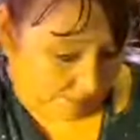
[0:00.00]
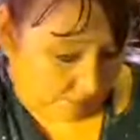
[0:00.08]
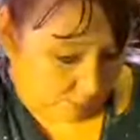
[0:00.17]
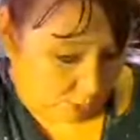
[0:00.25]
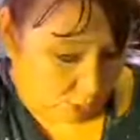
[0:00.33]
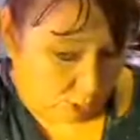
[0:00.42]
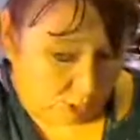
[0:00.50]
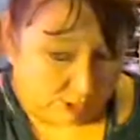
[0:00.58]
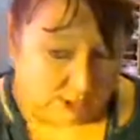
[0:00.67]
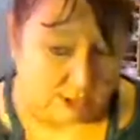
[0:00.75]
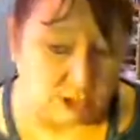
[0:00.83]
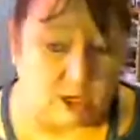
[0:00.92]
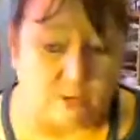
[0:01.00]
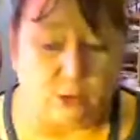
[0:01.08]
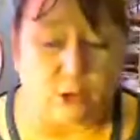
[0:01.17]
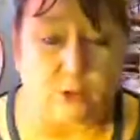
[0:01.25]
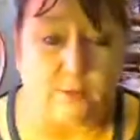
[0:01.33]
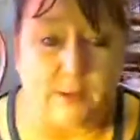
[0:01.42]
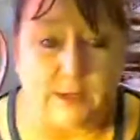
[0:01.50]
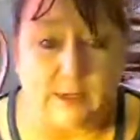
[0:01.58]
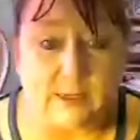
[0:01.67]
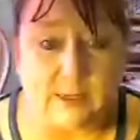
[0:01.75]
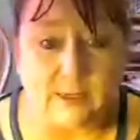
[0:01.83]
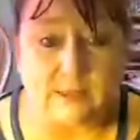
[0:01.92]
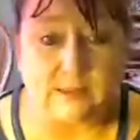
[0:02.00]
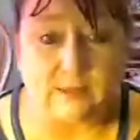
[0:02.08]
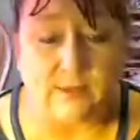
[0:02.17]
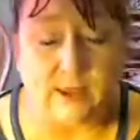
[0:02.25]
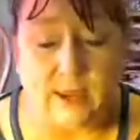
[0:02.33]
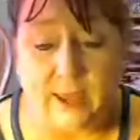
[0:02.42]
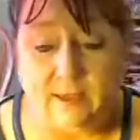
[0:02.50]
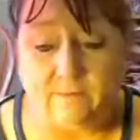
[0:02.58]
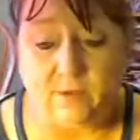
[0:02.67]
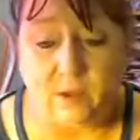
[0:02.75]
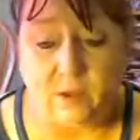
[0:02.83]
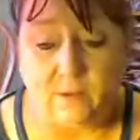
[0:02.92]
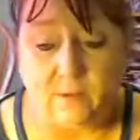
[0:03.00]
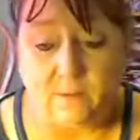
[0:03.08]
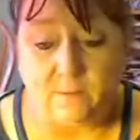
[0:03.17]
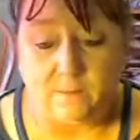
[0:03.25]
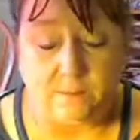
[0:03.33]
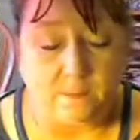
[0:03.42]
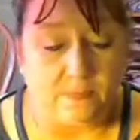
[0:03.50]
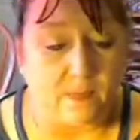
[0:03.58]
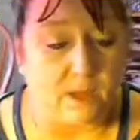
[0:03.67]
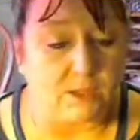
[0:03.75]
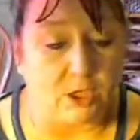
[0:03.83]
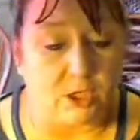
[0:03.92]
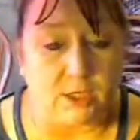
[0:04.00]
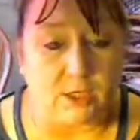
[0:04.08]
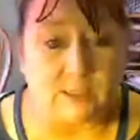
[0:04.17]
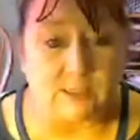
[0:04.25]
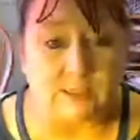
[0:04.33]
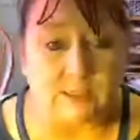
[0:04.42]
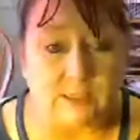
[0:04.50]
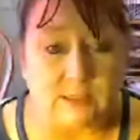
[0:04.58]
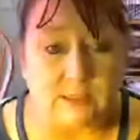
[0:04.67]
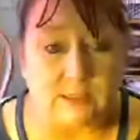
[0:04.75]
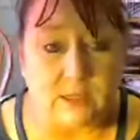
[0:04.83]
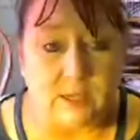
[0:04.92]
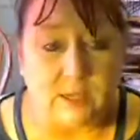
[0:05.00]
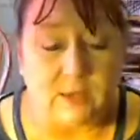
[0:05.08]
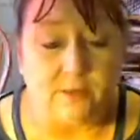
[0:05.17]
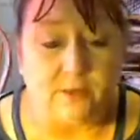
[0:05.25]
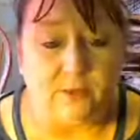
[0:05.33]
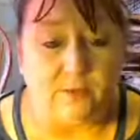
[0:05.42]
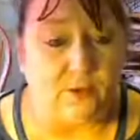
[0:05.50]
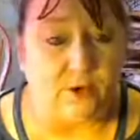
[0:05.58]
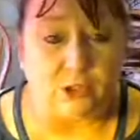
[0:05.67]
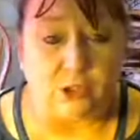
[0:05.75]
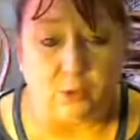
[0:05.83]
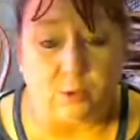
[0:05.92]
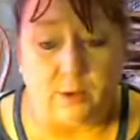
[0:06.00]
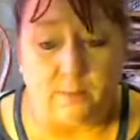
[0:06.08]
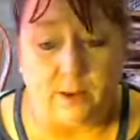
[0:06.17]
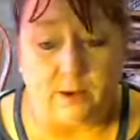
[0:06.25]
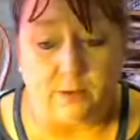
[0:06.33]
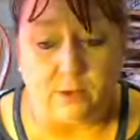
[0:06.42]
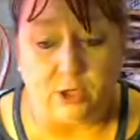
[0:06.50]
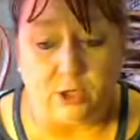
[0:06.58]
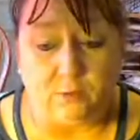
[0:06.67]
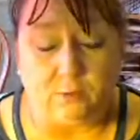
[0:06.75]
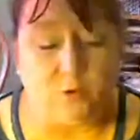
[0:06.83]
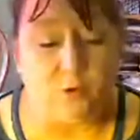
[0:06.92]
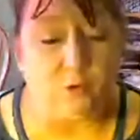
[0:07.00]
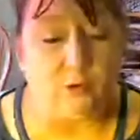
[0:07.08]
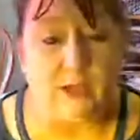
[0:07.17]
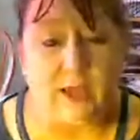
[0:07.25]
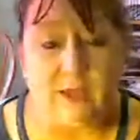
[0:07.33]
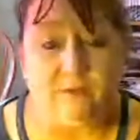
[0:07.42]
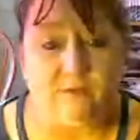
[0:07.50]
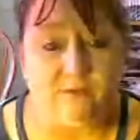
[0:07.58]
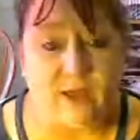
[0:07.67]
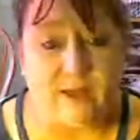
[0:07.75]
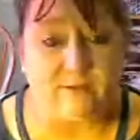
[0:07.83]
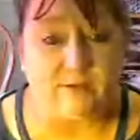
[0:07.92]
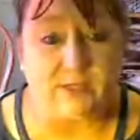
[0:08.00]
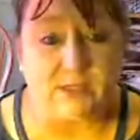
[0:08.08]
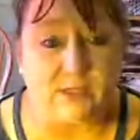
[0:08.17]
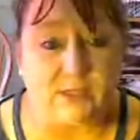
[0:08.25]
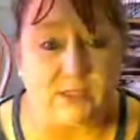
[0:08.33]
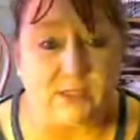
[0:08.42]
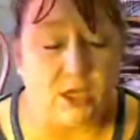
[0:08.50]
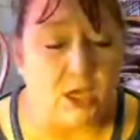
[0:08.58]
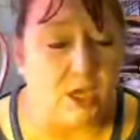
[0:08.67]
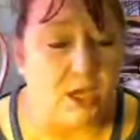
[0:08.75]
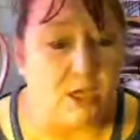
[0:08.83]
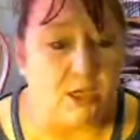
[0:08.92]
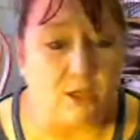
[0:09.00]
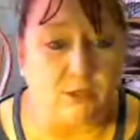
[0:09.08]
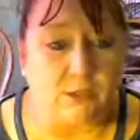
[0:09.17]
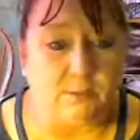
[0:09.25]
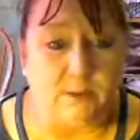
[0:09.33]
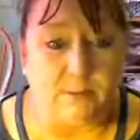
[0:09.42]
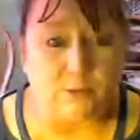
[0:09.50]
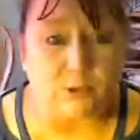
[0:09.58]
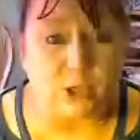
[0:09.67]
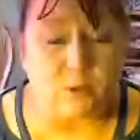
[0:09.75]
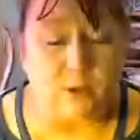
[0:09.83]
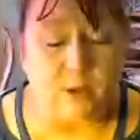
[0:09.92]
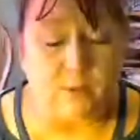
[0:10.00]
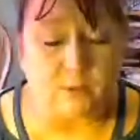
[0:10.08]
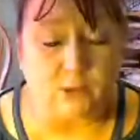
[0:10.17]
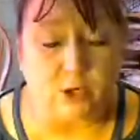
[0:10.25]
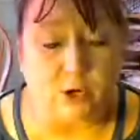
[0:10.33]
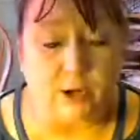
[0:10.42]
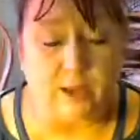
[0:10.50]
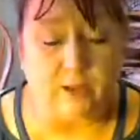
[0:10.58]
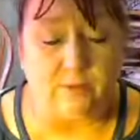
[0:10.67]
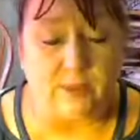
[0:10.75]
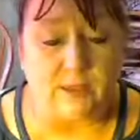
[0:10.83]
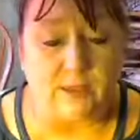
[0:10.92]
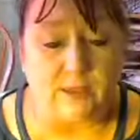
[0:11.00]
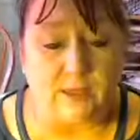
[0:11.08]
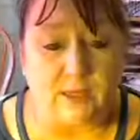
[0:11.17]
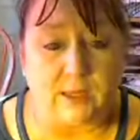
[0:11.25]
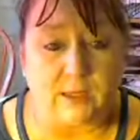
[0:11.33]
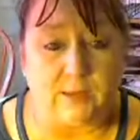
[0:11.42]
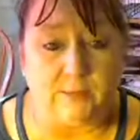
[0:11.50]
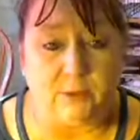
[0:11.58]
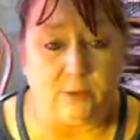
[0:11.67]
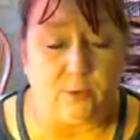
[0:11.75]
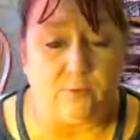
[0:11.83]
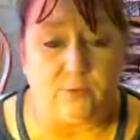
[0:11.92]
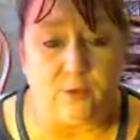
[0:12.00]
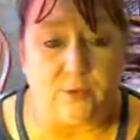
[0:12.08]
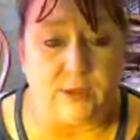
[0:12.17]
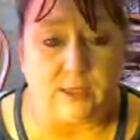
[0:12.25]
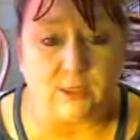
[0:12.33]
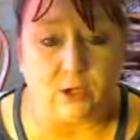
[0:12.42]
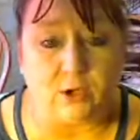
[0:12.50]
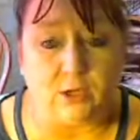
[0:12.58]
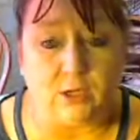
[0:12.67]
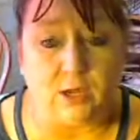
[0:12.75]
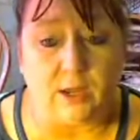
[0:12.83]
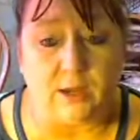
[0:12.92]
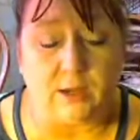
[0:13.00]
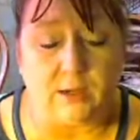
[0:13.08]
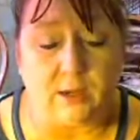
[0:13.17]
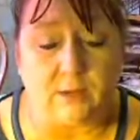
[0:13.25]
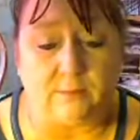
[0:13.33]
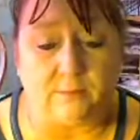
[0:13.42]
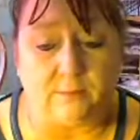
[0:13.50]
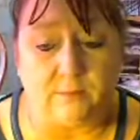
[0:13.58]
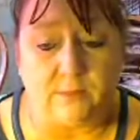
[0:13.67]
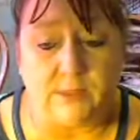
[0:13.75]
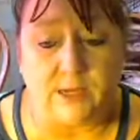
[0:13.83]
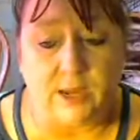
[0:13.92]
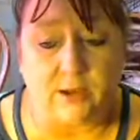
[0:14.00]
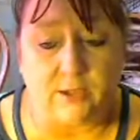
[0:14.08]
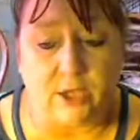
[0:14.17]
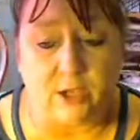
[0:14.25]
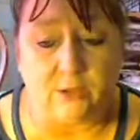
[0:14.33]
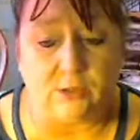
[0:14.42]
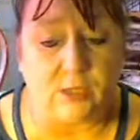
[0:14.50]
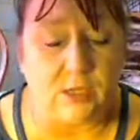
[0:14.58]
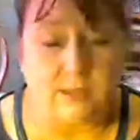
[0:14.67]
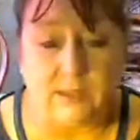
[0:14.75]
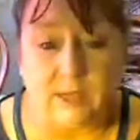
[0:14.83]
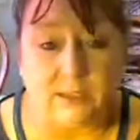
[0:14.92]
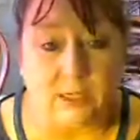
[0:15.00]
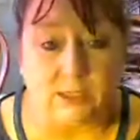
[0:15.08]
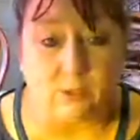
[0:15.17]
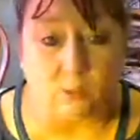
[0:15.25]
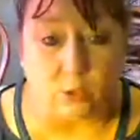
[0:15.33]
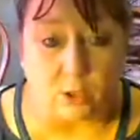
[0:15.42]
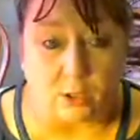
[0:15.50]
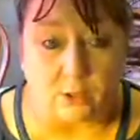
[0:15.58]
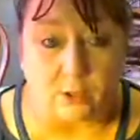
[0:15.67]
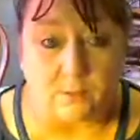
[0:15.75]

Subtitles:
When you're looking at shops you're competing against and they have a ton of listings, they're showing up better than you. If you only have 5 listings, you know, some people start out and they let me throw a few things on and see how it goes. That doesn't work.